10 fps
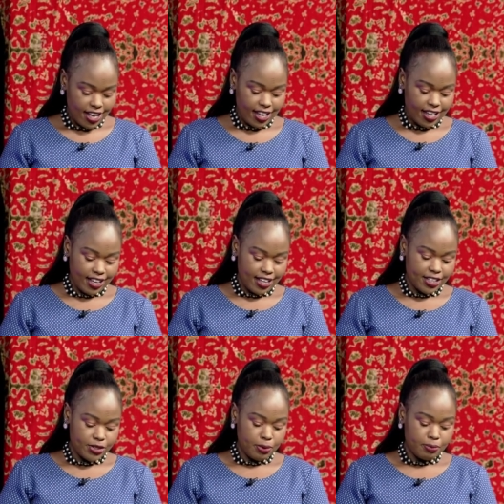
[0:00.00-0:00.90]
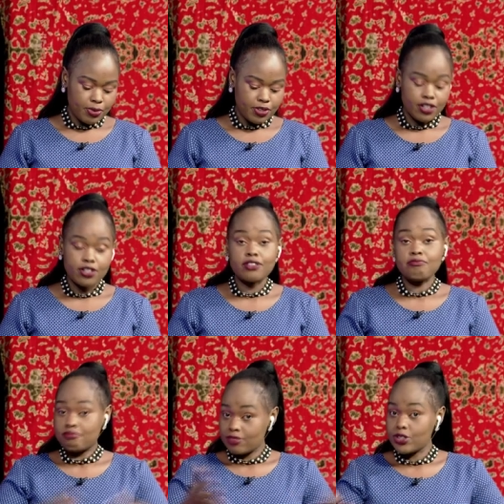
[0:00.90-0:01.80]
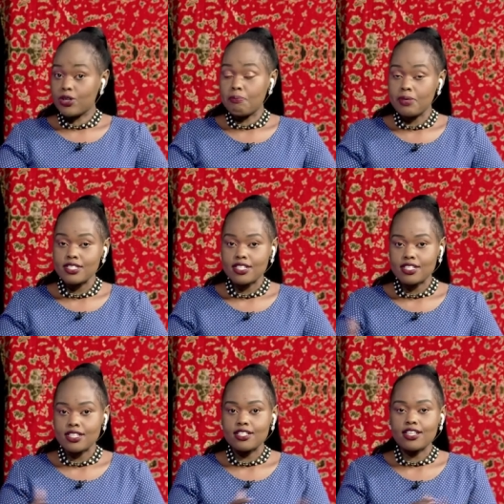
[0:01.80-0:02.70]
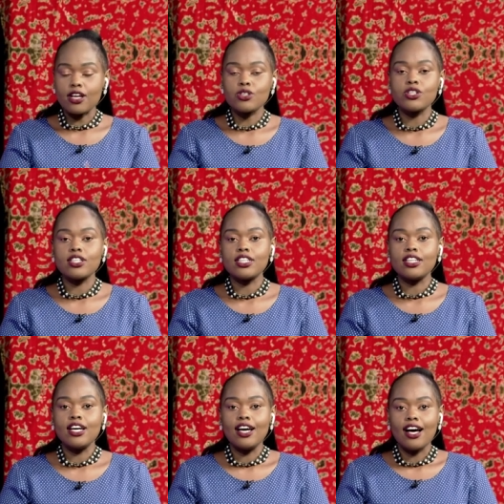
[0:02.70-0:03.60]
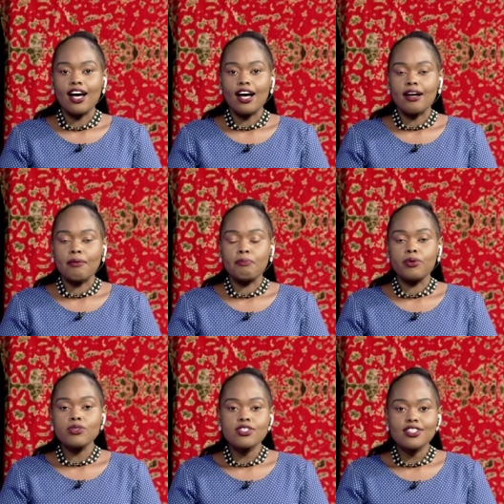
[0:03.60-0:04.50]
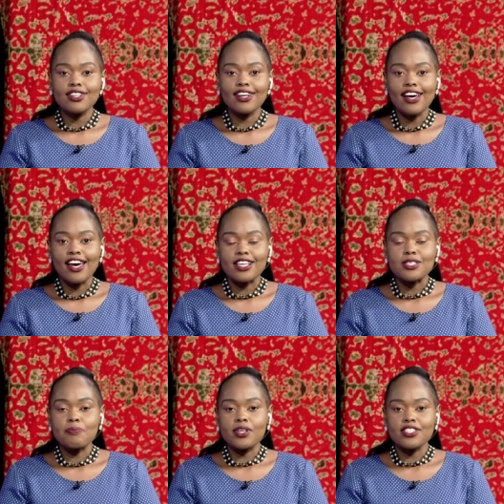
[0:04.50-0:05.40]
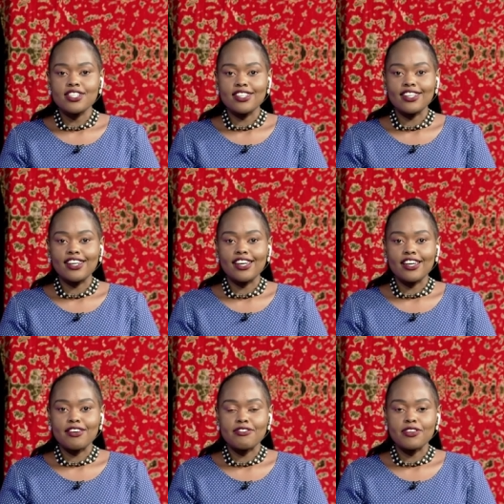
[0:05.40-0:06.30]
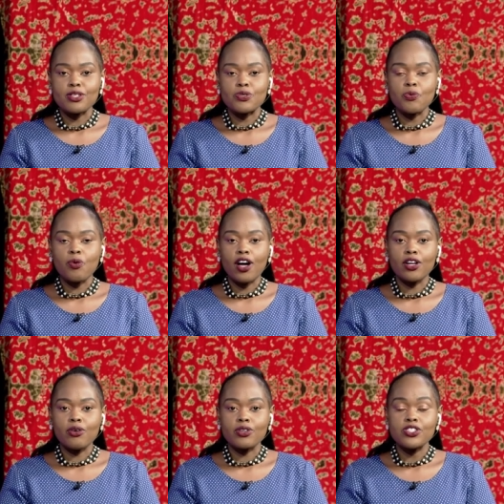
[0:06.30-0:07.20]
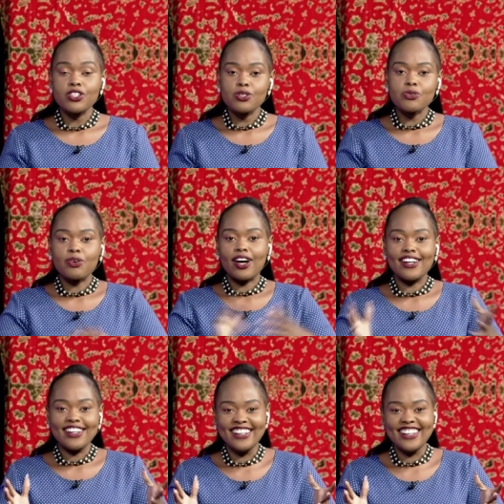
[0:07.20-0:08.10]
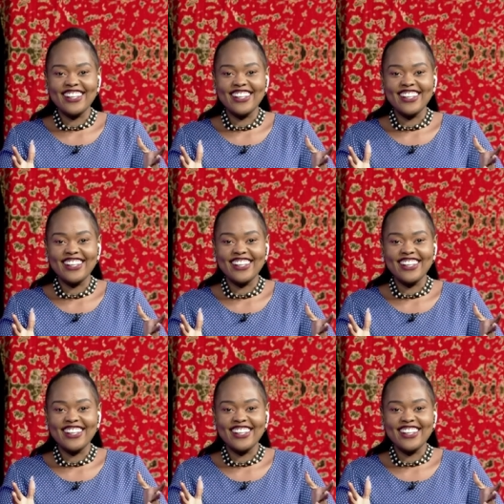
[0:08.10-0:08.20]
uh, in your in the in your business, it's actually a boost, especially if he's one or she's one